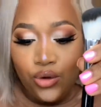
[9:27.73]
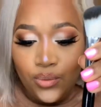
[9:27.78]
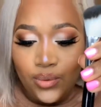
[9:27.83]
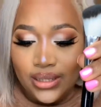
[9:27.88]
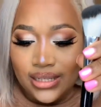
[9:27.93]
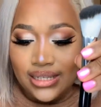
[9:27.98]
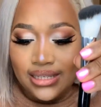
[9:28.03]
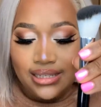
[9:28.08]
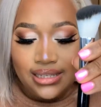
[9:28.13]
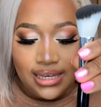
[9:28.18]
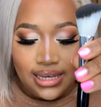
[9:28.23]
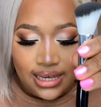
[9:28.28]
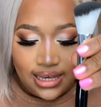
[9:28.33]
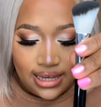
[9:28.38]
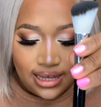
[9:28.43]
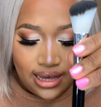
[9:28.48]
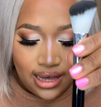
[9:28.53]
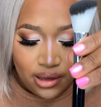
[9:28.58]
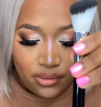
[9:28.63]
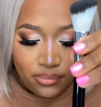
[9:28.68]
will see
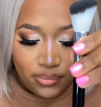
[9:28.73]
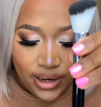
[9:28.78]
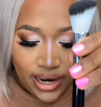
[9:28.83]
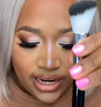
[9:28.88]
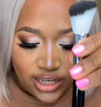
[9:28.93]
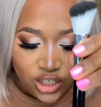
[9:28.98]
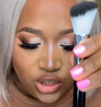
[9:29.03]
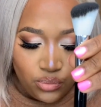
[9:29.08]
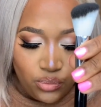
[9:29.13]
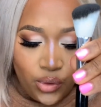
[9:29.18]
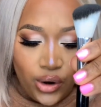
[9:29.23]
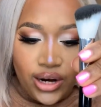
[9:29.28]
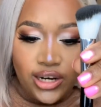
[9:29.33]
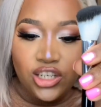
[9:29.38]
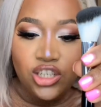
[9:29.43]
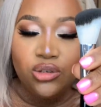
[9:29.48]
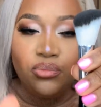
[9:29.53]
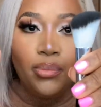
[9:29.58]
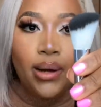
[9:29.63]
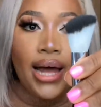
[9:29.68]
a blush
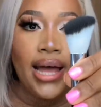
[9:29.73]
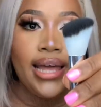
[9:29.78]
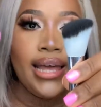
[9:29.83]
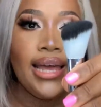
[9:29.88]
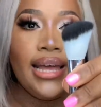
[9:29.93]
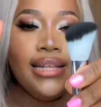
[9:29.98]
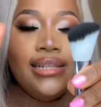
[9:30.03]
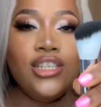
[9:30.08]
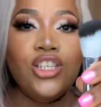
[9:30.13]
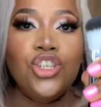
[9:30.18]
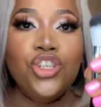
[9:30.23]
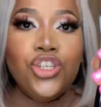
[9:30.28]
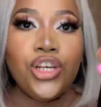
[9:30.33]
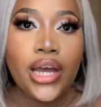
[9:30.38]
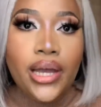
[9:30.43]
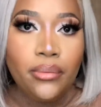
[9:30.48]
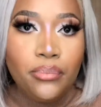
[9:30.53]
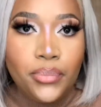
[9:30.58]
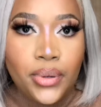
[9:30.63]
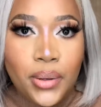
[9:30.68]
brush by its
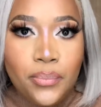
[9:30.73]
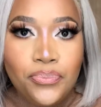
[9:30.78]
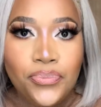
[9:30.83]
shape.